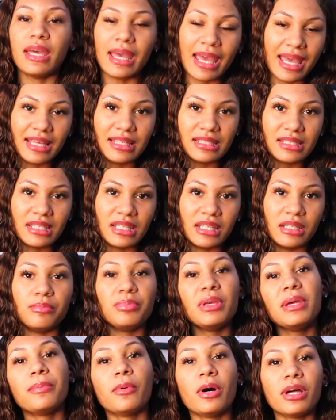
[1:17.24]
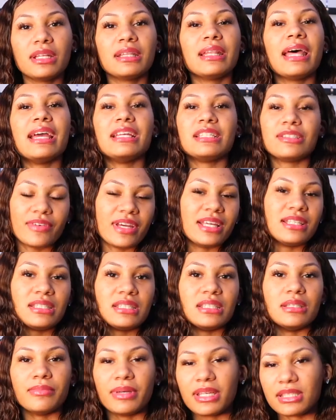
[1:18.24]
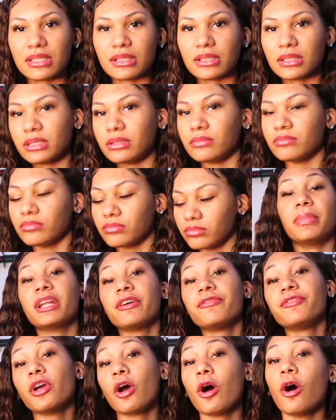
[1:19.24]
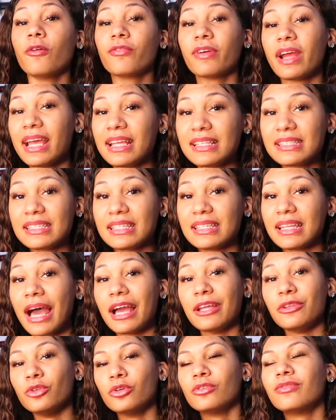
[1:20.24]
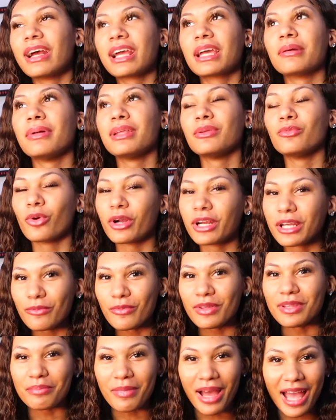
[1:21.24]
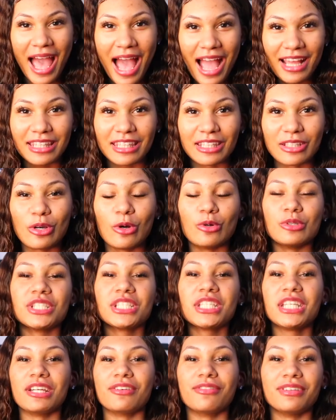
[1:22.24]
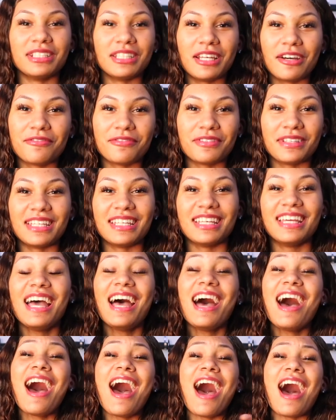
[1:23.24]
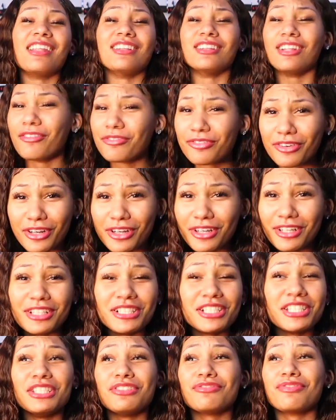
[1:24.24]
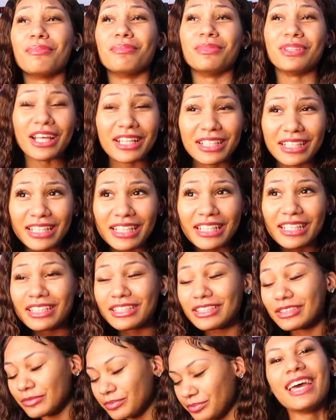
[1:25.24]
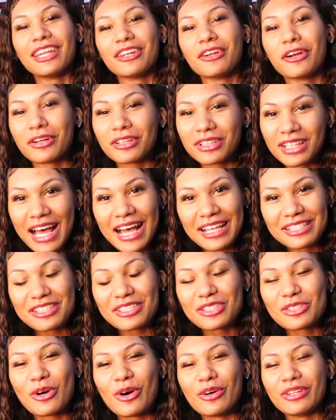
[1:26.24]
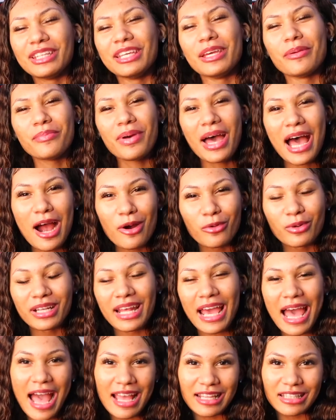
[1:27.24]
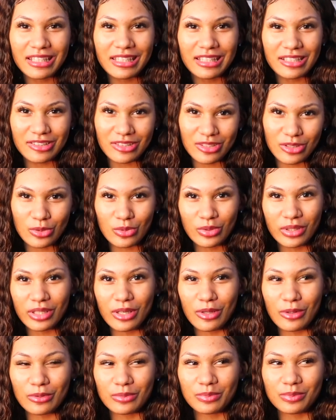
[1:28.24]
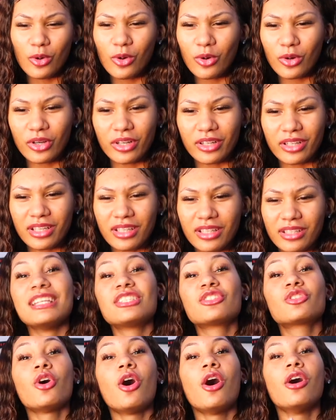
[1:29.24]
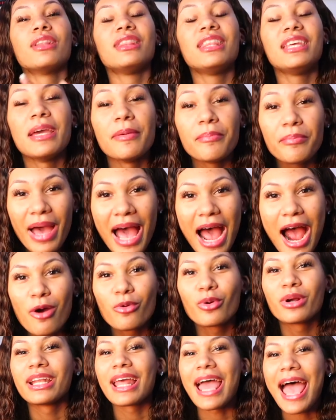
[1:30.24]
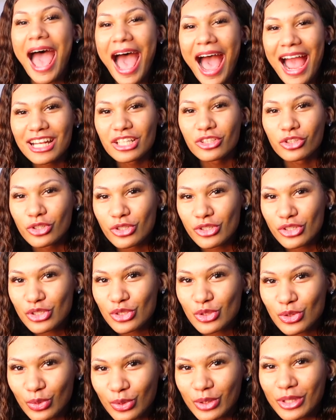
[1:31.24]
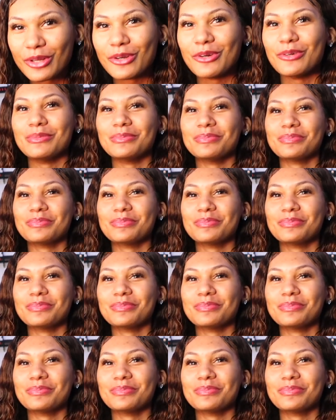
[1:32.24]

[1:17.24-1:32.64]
18 people under the age of 18 basically but if you're over 18 i do recommend working with my acting coach kira duffy i love her she's from london and her class is called the empowered acting studio or it's called the empowered actors studio